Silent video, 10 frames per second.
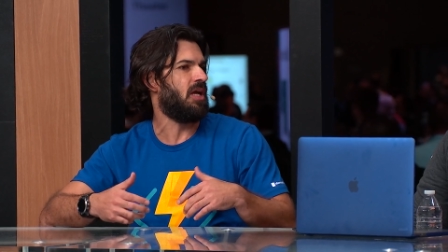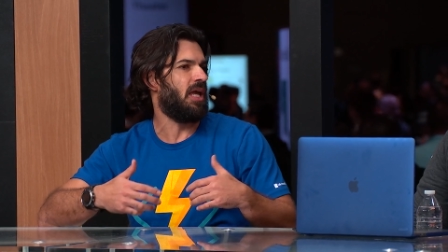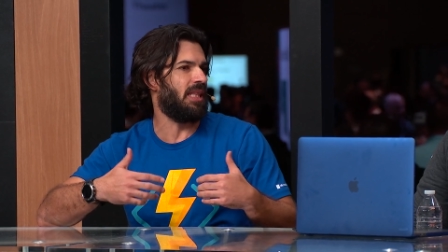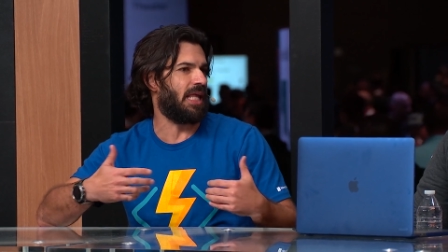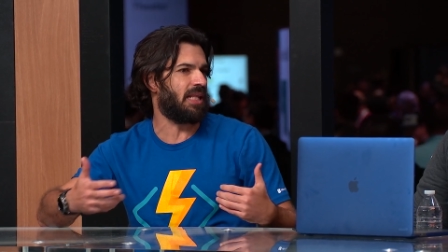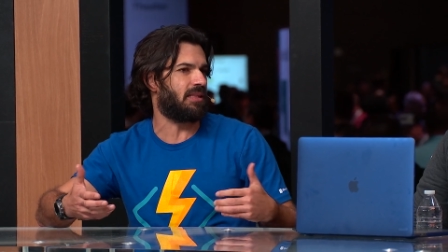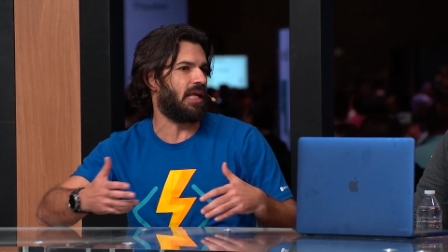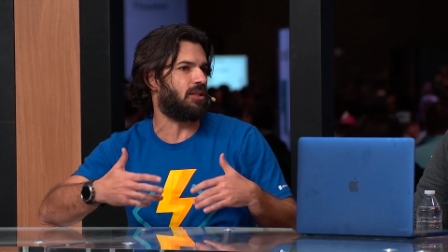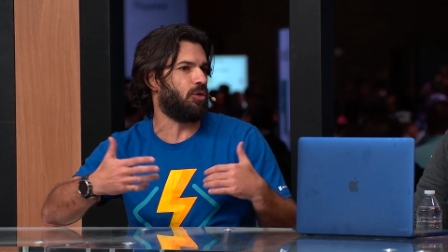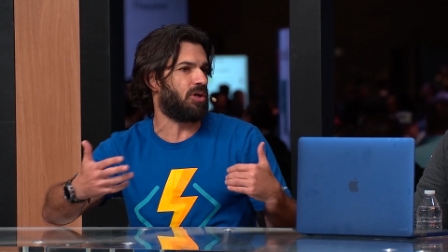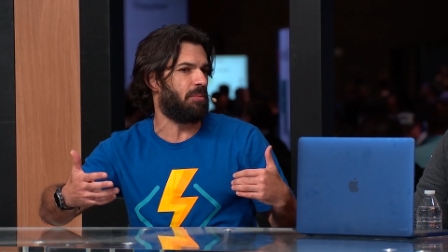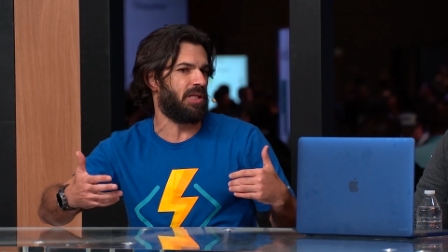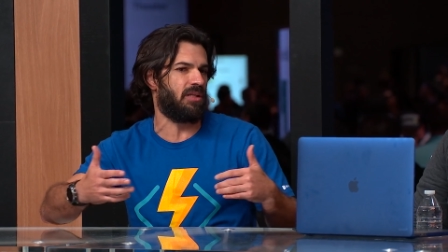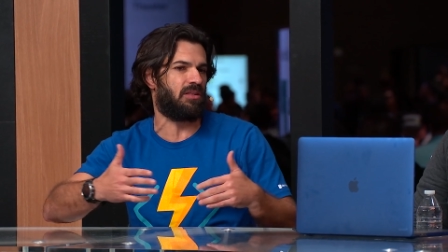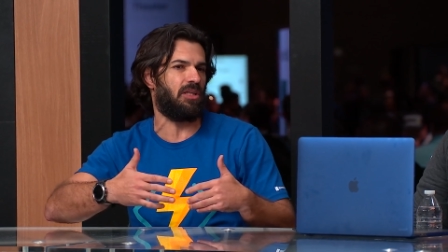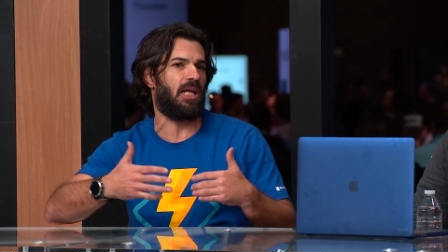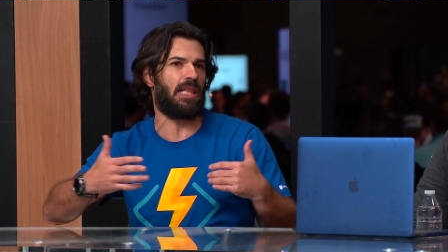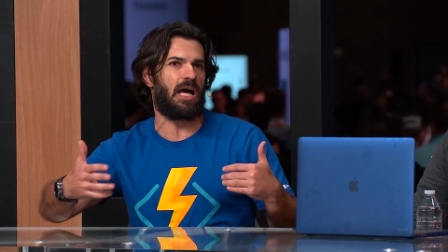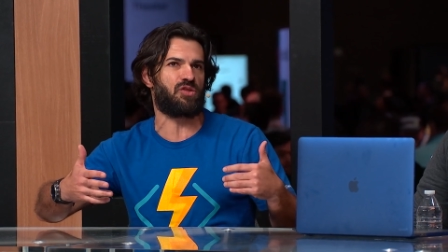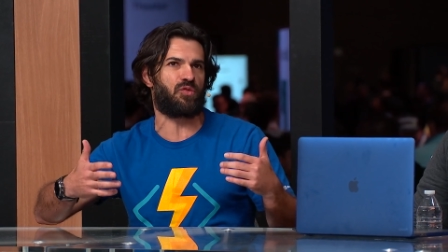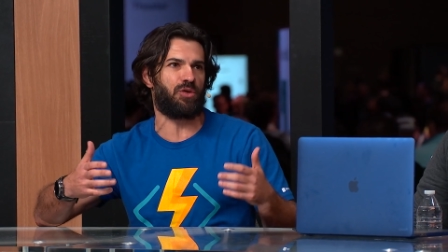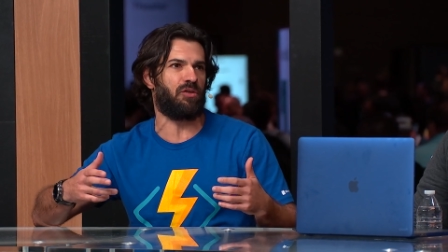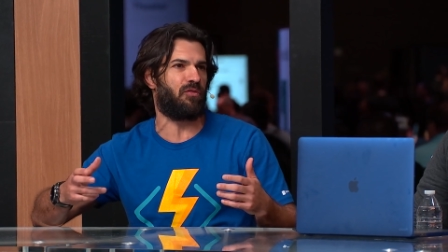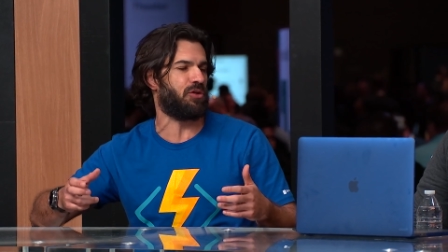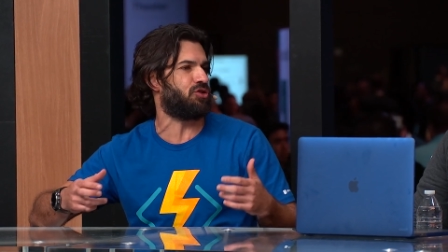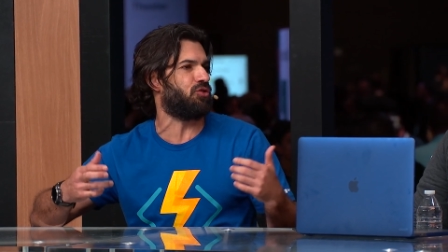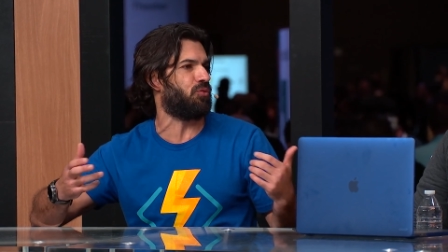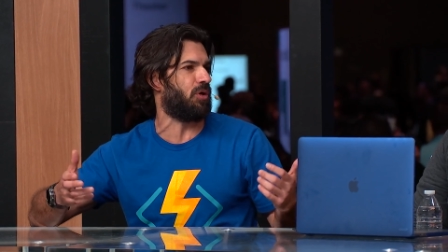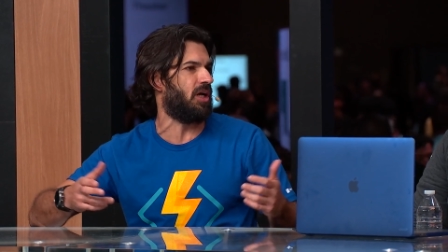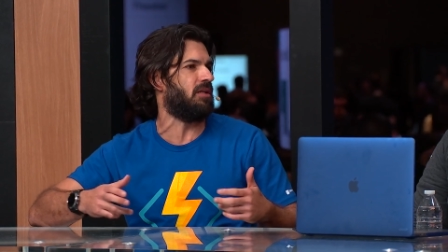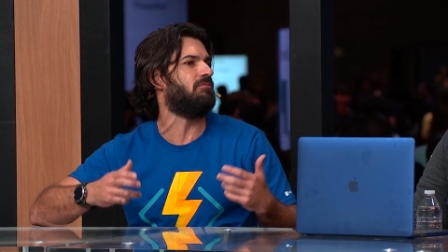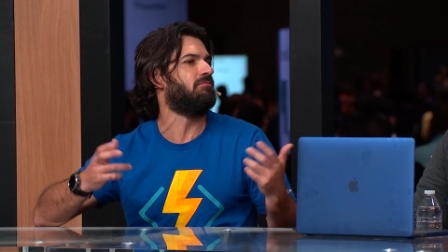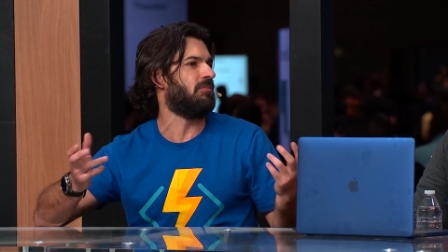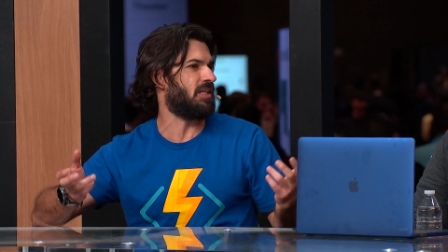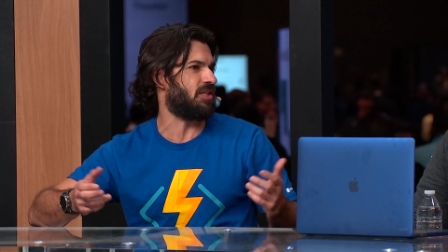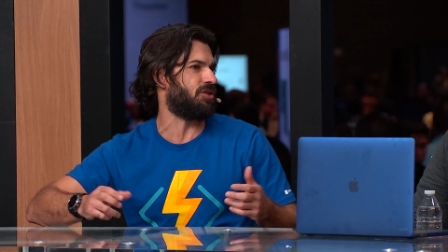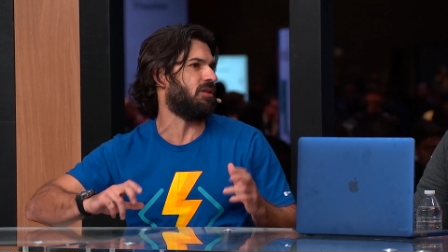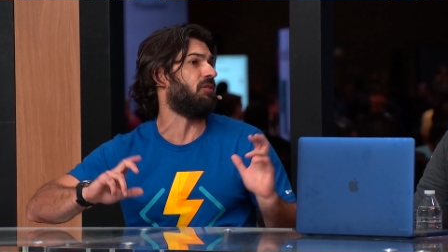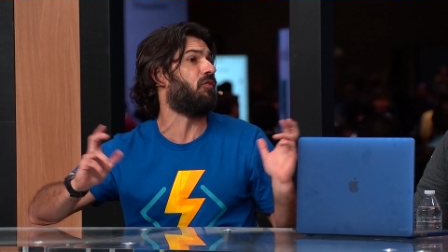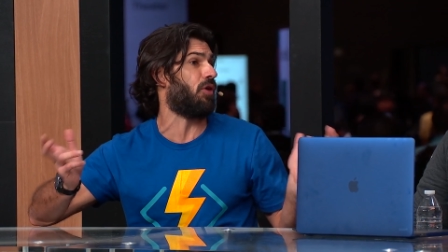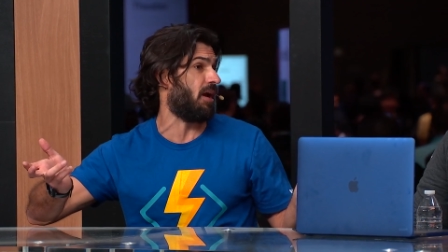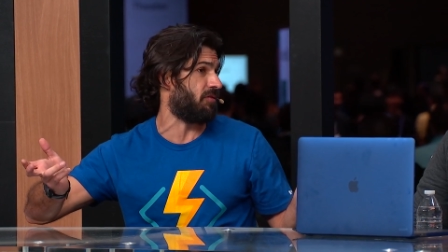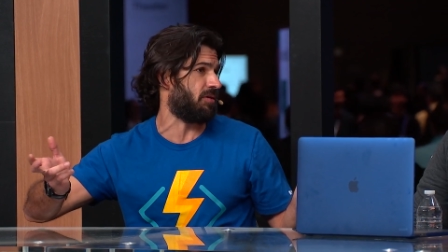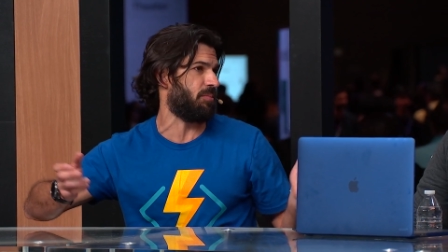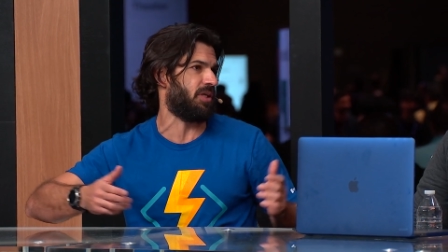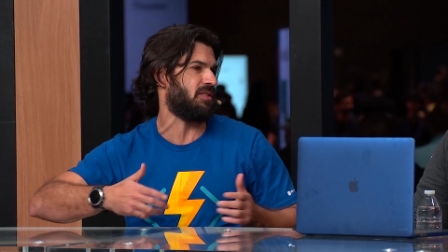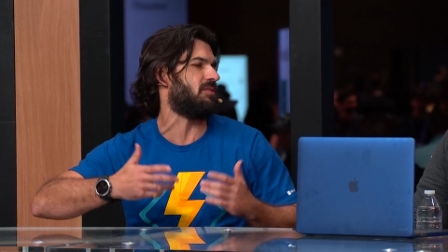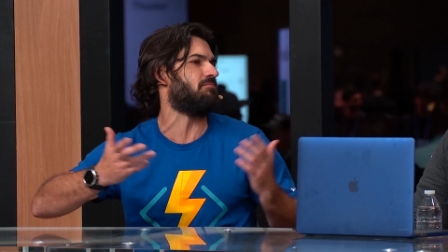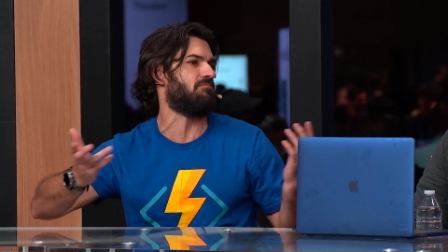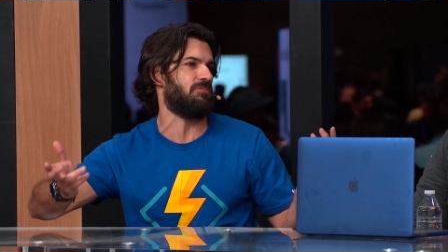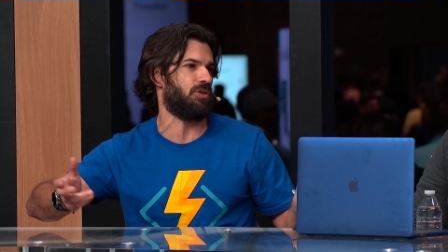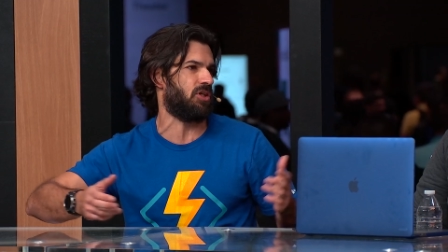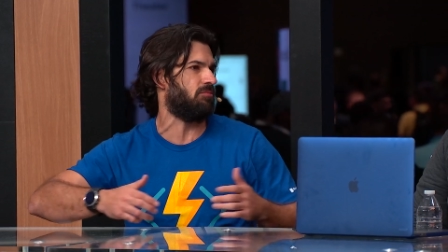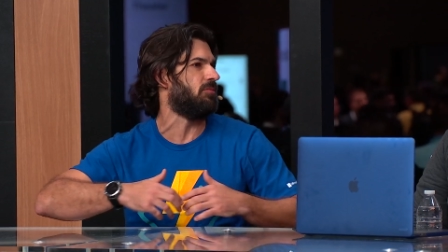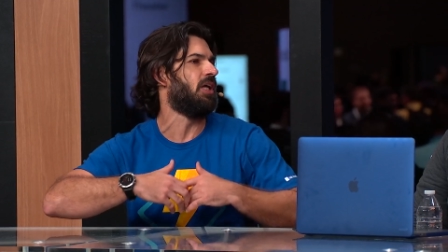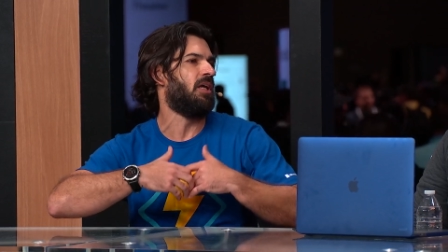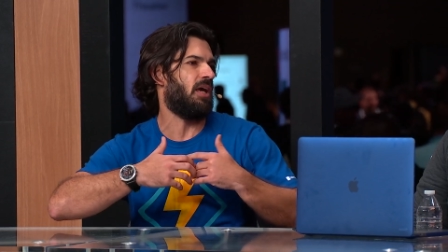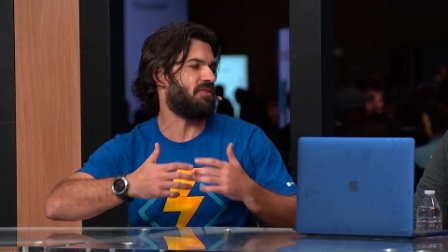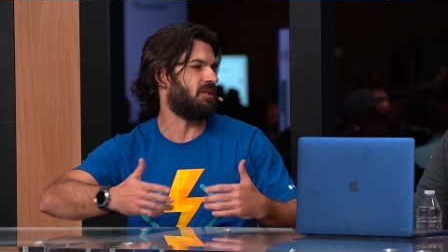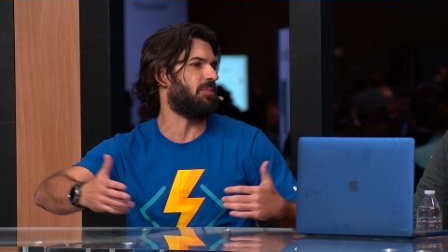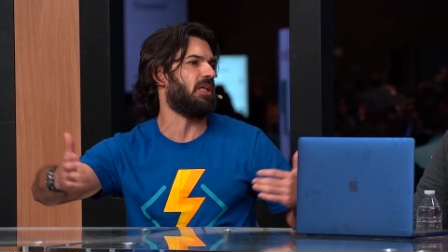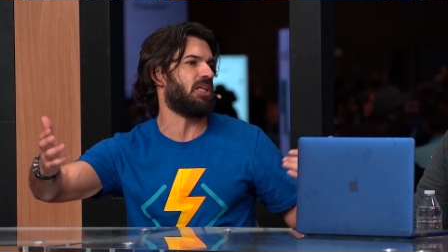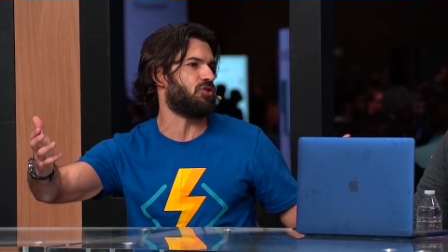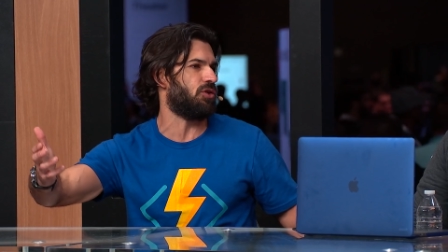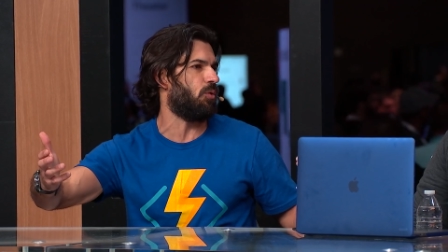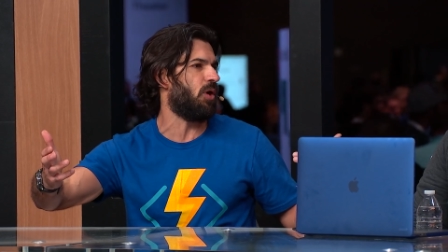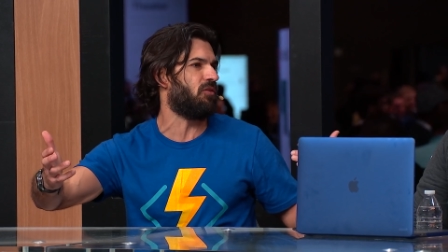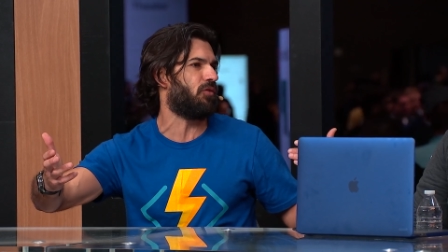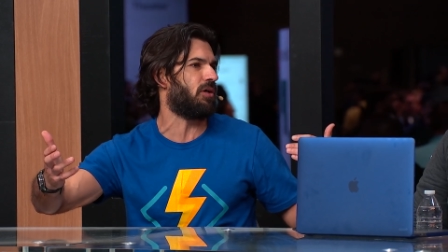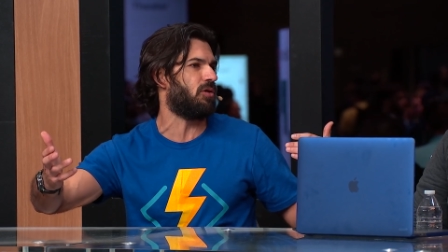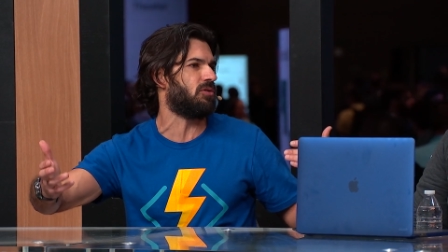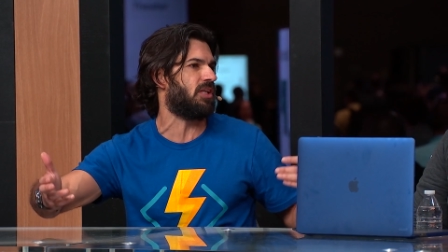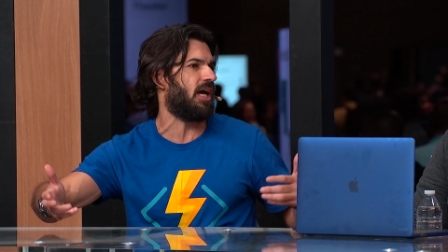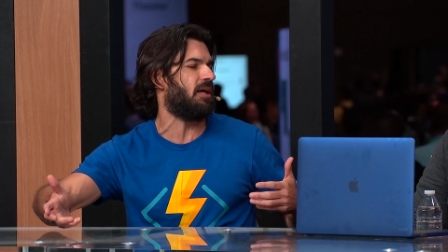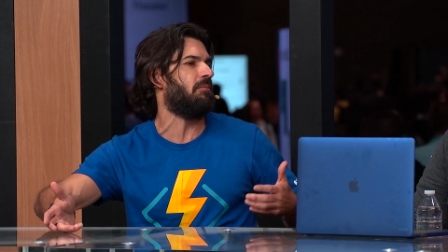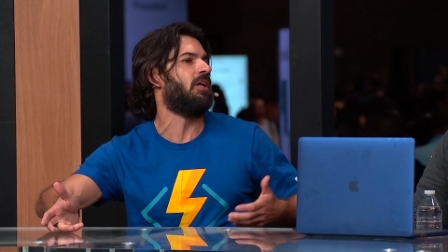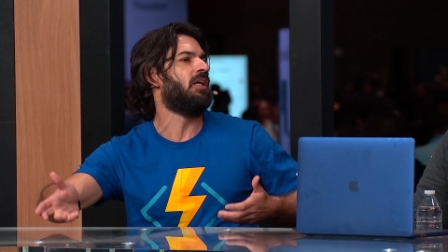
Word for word: And that, that durability allows for your function to run essentially forever because you could have something that's going to wait for a long time.